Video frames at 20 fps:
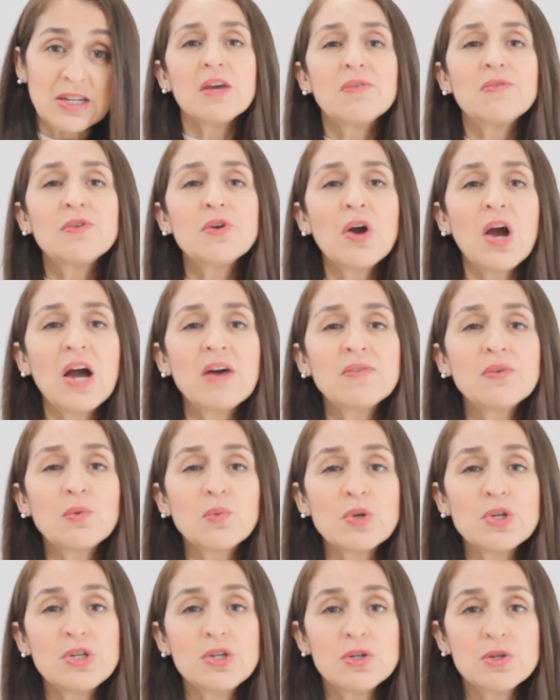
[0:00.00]
If you have
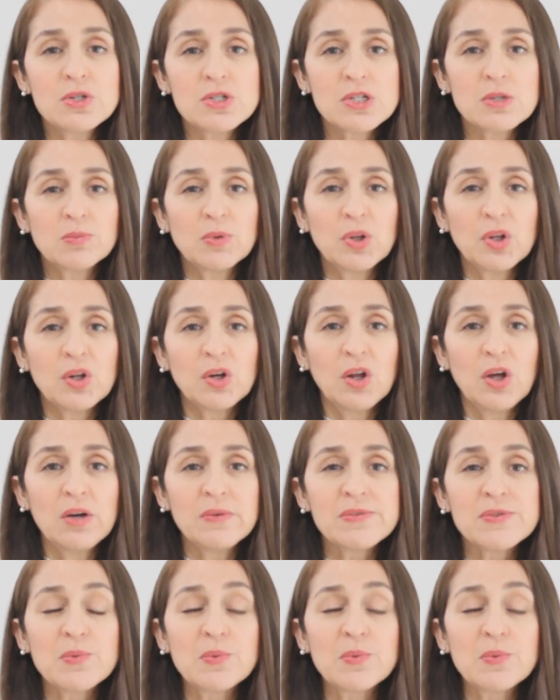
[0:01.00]
reusable gloves,